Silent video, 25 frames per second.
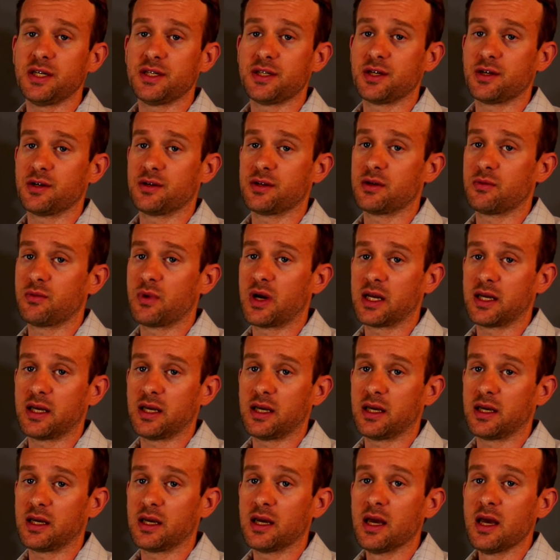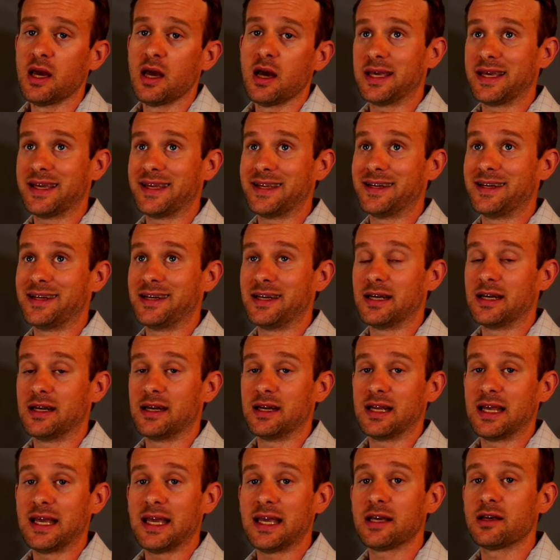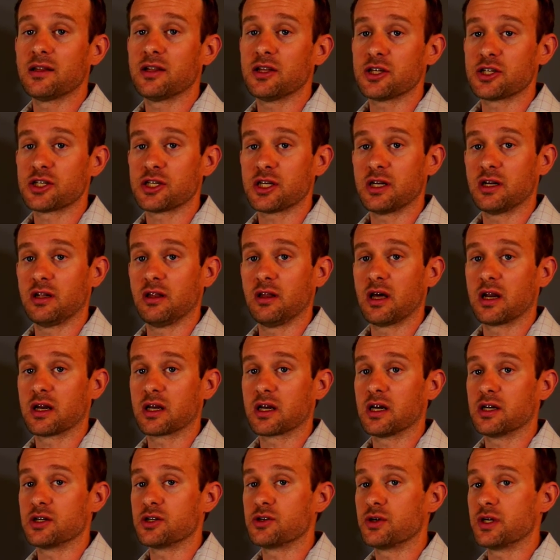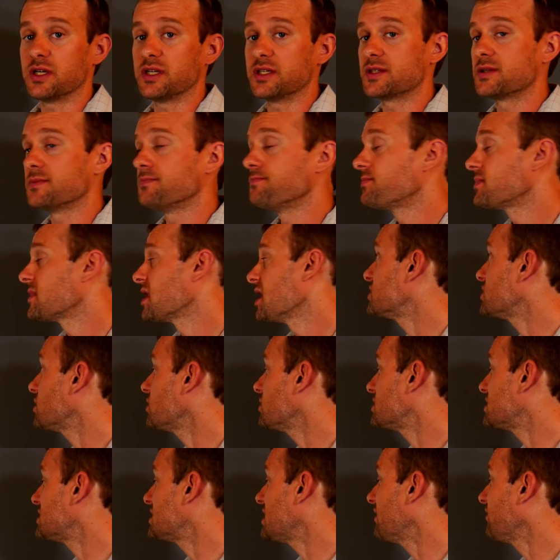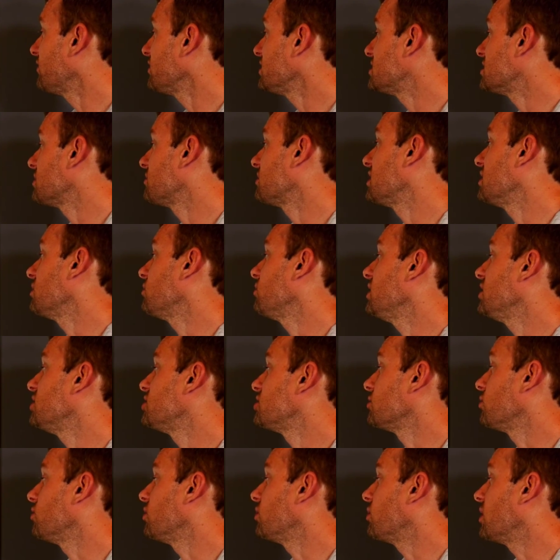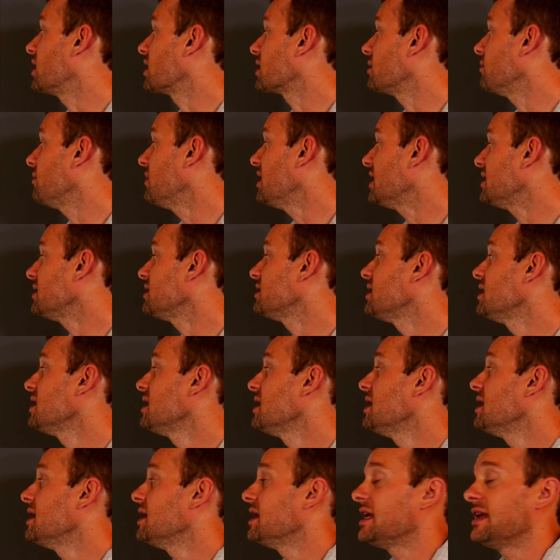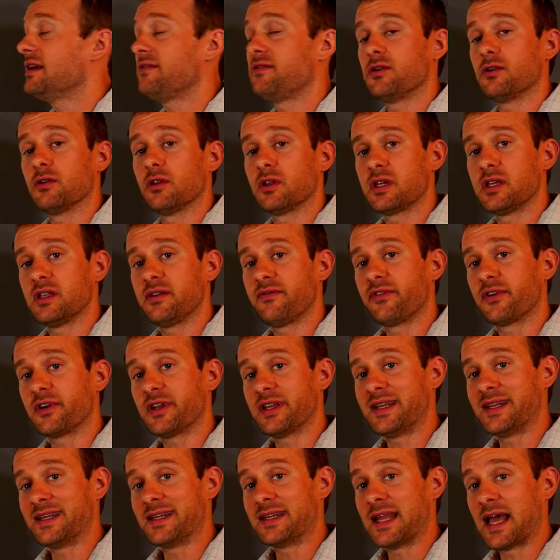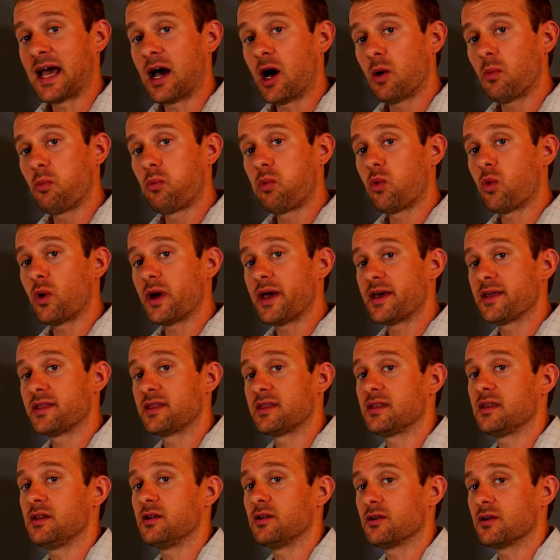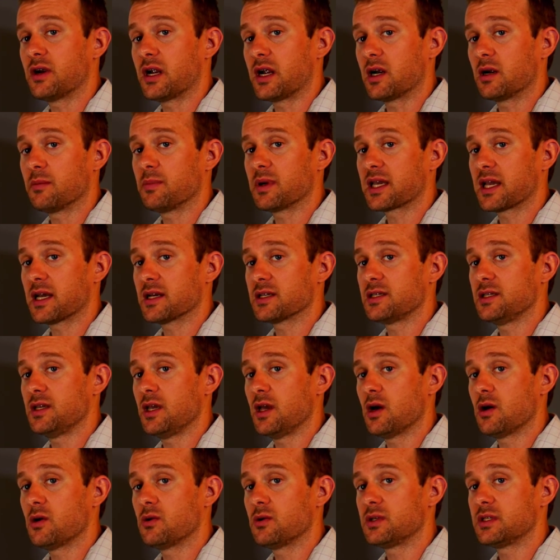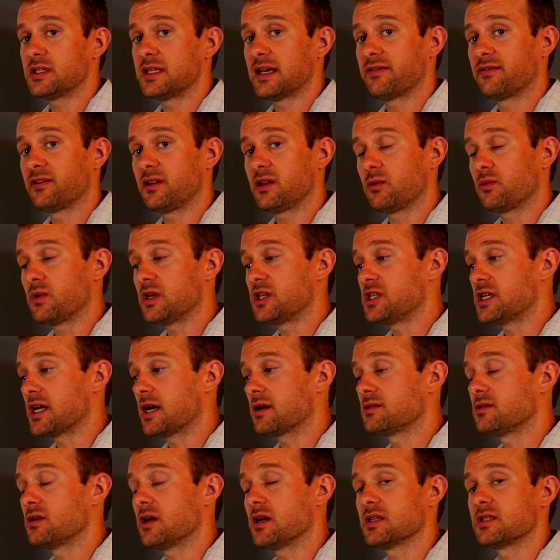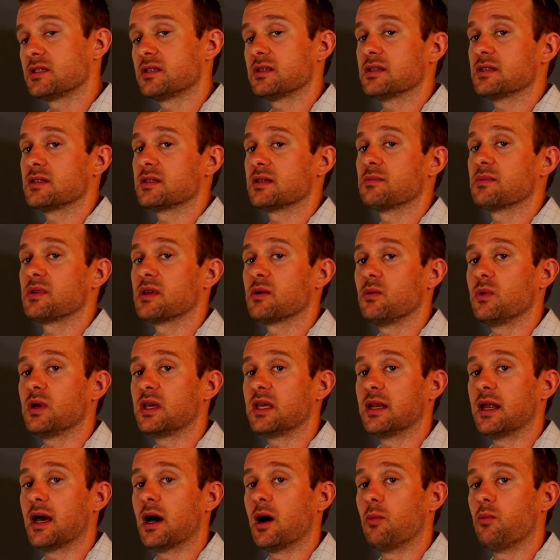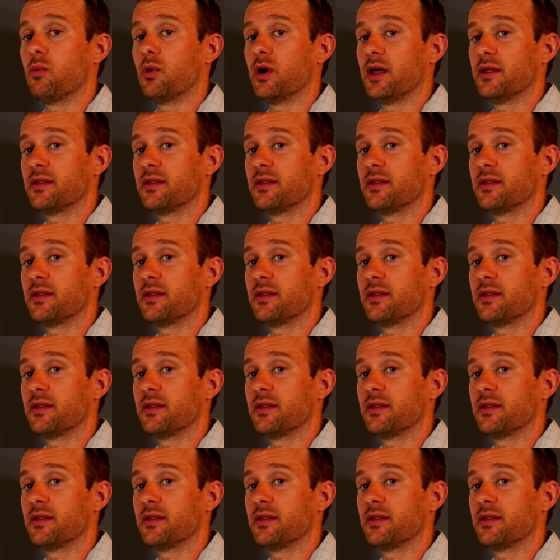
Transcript: easier than ranking in English in a lot of countries. So it's definitely something that we would recommend. If you're looking for getting help with your Arabic SEO, definitely reach out to us. It's something we can help